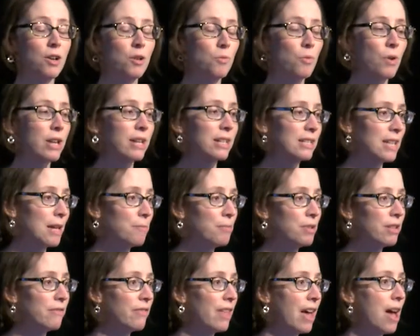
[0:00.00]
One
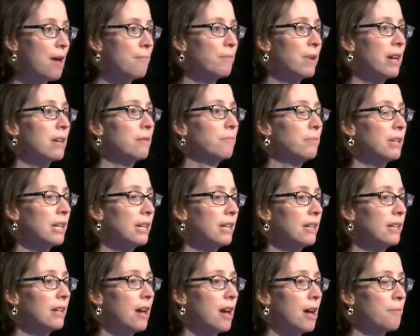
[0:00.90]
example of that might
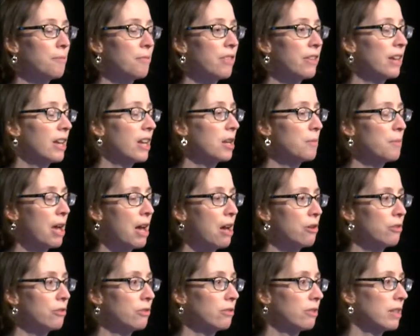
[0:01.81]
be um, thinking
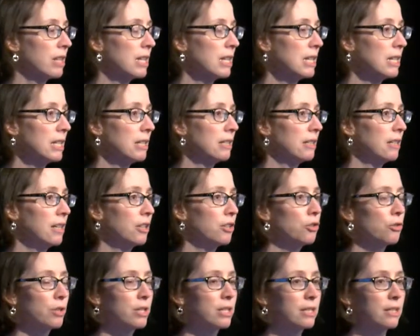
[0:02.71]
about the
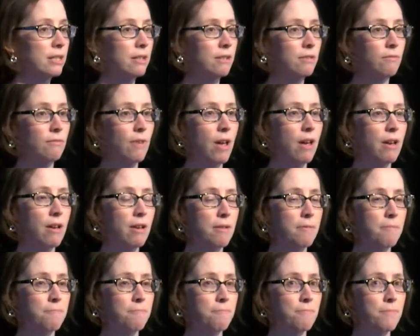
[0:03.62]
increased
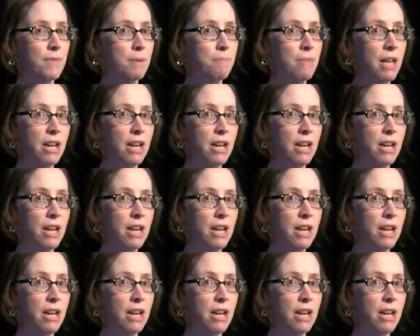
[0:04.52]
um,